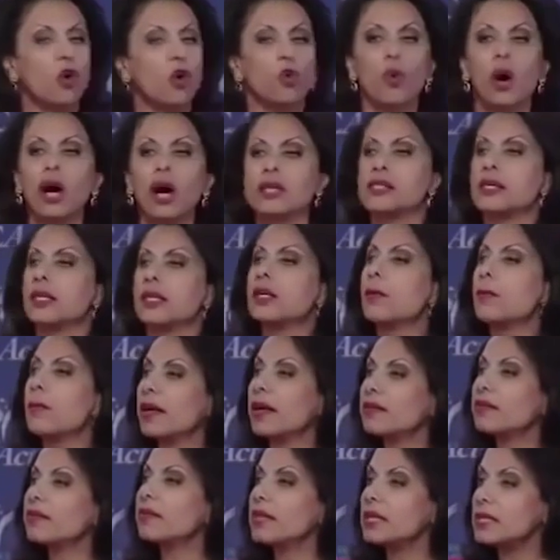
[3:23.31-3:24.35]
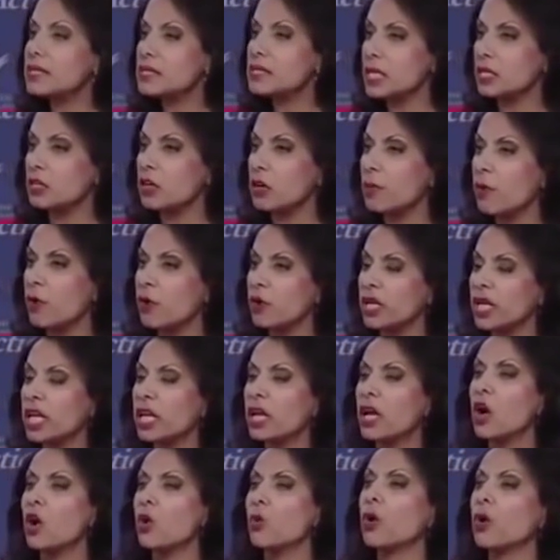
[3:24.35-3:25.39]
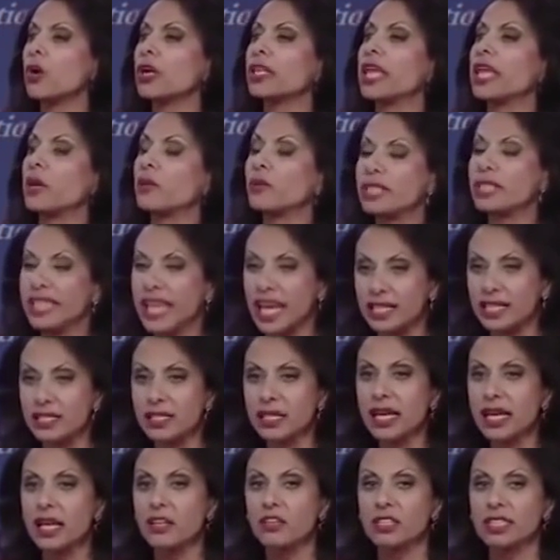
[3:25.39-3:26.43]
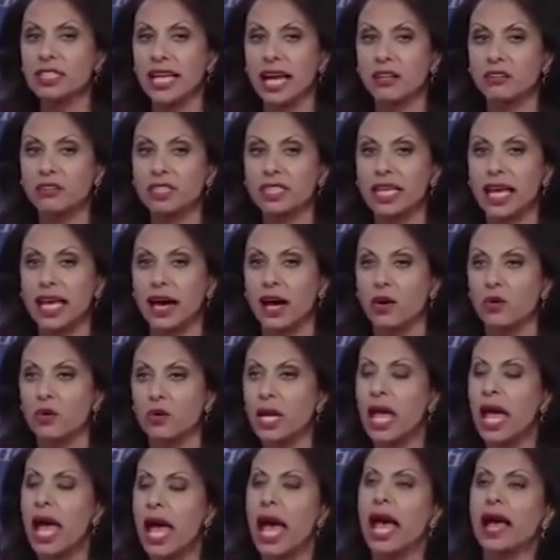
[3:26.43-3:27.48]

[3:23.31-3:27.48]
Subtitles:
was in a monthly ceremony where they would get together downtown